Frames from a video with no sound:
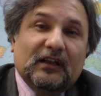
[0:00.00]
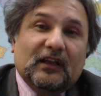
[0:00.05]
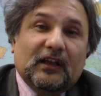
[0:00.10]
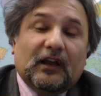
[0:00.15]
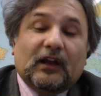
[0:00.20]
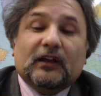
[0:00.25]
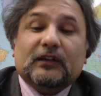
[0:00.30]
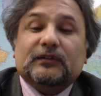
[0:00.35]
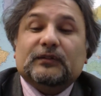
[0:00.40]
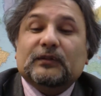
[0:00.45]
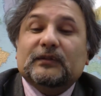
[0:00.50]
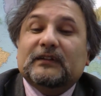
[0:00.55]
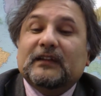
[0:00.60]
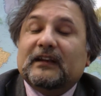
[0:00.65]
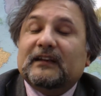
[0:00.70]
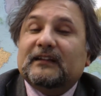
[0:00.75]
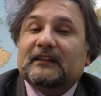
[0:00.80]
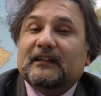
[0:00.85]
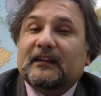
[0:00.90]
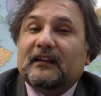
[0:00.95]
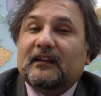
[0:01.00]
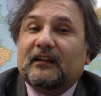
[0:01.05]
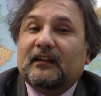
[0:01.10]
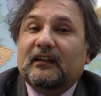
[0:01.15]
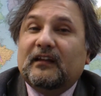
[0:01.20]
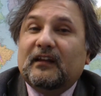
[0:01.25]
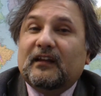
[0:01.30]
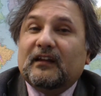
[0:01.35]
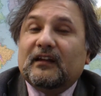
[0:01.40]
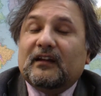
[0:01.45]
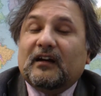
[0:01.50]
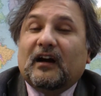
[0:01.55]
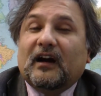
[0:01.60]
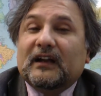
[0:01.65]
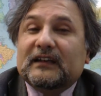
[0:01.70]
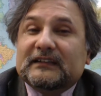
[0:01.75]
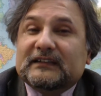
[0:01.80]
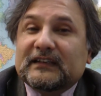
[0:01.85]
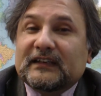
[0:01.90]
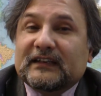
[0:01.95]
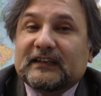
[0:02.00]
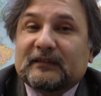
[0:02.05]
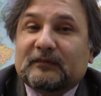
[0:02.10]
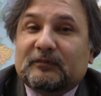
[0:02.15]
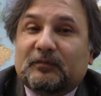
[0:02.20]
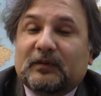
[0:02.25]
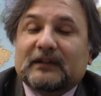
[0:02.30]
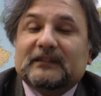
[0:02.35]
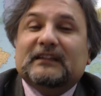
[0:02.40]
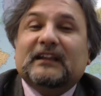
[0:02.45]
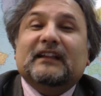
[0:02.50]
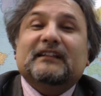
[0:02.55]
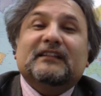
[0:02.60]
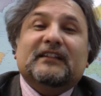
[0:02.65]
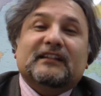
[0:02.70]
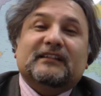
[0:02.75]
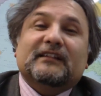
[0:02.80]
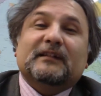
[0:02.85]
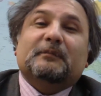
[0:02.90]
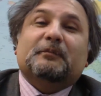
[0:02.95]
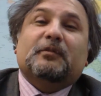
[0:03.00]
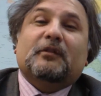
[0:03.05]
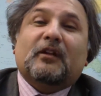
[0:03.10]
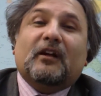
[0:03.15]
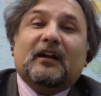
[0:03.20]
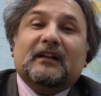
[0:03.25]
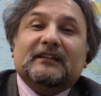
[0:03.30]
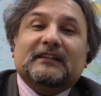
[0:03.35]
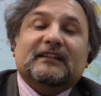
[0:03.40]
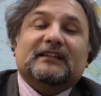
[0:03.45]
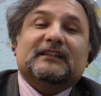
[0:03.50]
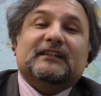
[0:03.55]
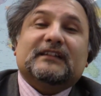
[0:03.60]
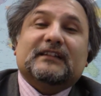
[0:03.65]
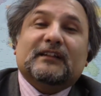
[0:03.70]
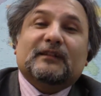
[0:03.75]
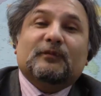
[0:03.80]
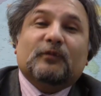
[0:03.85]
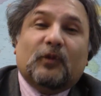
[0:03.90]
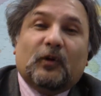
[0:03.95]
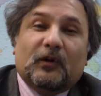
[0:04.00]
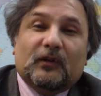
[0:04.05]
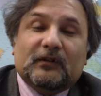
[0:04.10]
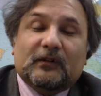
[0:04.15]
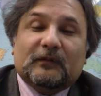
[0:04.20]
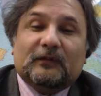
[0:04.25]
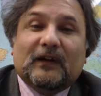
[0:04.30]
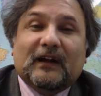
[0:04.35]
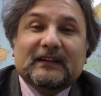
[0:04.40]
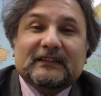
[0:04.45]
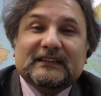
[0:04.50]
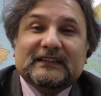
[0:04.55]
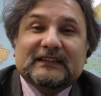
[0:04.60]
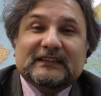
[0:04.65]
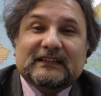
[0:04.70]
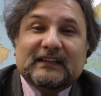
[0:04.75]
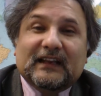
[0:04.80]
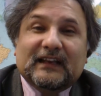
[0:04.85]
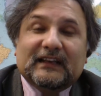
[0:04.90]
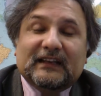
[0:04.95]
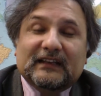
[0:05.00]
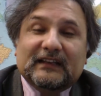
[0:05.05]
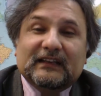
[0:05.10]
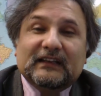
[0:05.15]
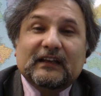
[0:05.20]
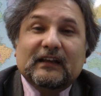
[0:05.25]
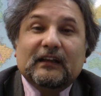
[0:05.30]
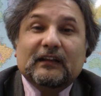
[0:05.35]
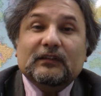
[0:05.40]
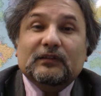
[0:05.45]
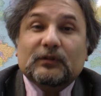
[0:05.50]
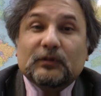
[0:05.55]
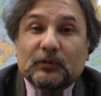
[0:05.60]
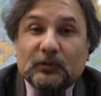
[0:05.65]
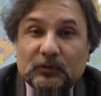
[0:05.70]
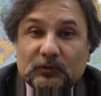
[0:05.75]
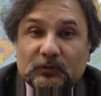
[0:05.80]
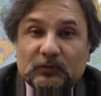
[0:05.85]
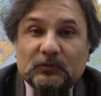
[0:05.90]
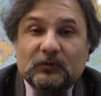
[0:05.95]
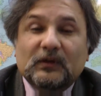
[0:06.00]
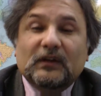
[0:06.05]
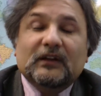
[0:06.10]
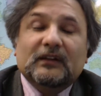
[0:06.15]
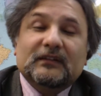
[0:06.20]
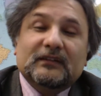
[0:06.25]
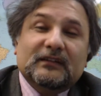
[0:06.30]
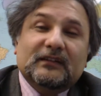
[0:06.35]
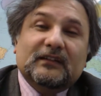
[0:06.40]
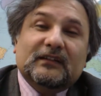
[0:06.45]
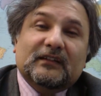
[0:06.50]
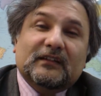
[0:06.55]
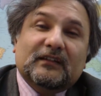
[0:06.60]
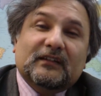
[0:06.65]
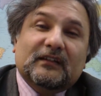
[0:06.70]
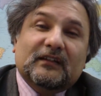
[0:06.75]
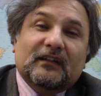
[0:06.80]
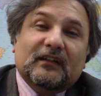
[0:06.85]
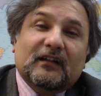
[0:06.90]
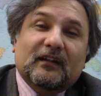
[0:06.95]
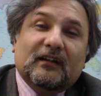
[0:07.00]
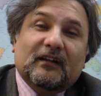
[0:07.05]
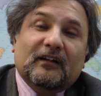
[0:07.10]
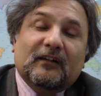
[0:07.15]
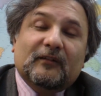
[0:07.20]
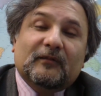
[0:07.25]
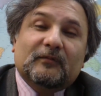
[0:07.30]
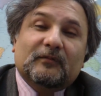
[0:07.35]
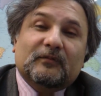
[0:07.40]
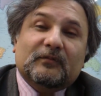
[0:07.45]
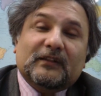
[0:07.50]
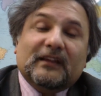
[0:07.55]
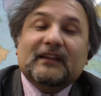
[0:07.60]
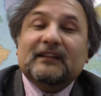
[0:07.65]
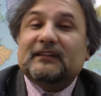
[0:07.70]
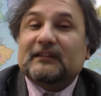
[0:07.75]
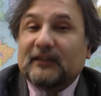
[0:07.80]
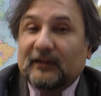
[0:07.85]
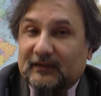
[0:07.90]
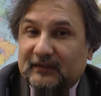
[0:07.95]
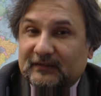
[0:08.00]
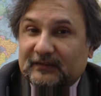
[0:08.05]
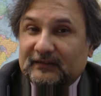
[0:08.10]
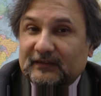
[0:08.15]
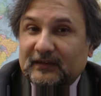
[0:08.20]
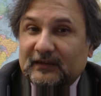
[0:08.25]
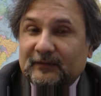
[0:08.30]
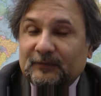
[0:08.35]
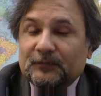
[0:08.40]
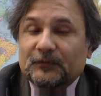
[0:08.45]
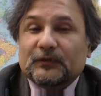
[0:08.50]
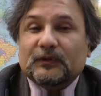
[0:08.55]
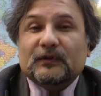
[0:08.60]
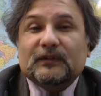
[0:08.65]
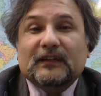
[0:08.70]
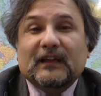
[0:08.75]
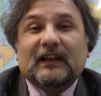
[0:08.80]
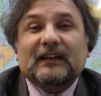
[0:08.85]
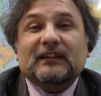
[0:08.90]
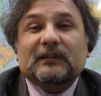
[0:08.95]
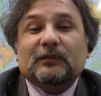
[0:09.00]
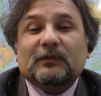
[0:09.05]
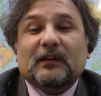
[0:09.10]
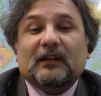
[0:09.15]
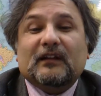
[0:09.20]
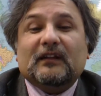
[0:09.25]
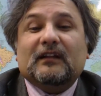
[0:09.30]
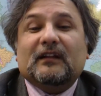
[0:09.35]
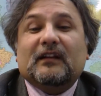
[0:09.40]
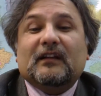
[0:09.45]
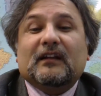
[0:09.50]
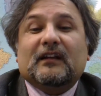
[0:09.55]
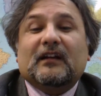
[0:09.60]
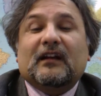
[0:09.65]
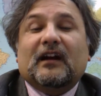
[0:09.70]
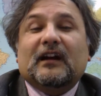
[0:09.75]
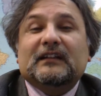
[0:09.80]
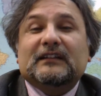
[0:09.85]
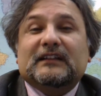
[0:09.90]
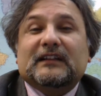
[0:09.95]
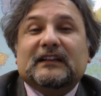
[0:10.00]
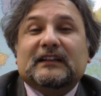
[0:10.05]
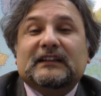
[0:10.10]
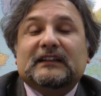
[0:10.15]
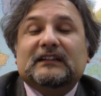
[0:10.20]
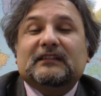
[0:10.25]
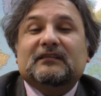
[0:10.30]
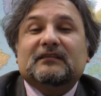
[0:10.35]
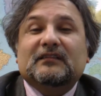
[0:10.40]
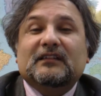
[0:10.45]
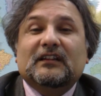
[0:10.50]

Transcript: So there is a content, but then there is a process involved of understanding through the case studies. So that's where a content,